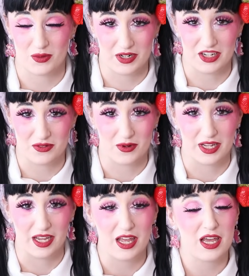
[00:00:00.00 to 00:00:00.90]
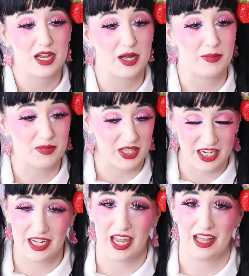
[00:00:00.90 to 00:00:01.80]
twenty twenty
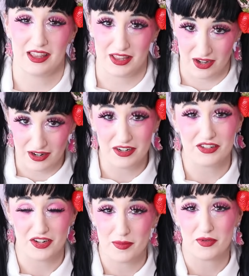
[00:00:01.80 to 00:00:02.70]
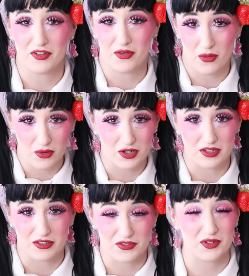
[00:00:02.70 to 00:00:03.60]
completing a large number of
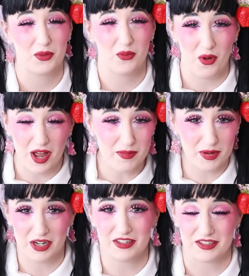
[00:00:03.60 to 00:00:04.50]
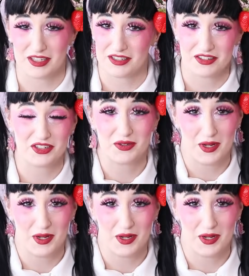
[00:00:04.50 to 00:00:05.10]
orders for one person to do